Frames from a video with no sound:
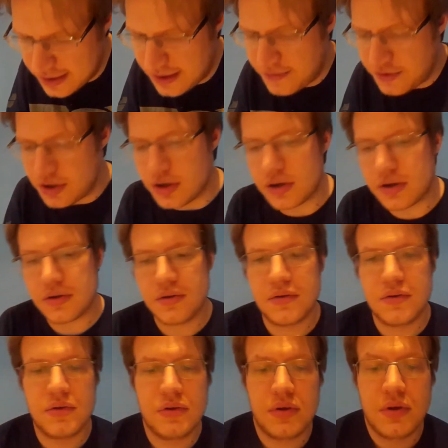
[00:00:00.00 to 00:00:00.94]
a look.
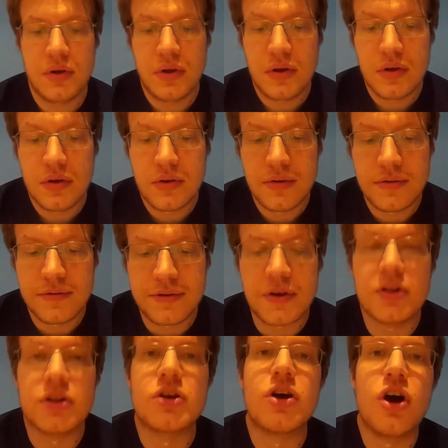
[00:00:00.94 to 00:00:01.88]

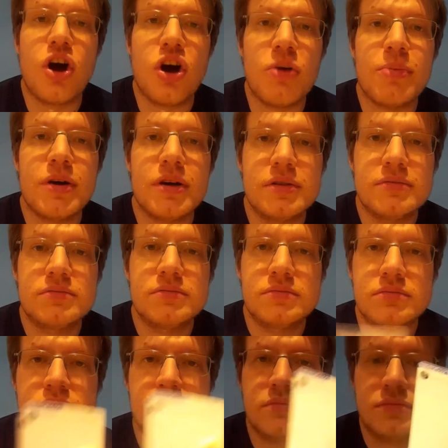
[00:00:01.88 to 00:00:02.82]
Phil Cobb,
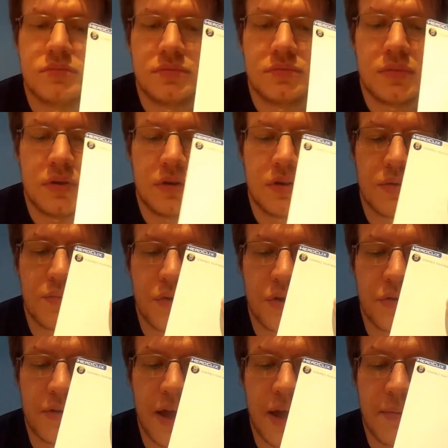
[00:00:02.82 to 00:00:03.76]
the real
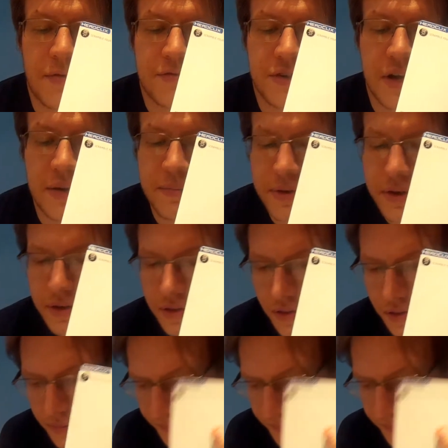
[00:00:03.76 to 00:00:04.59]
name of champions.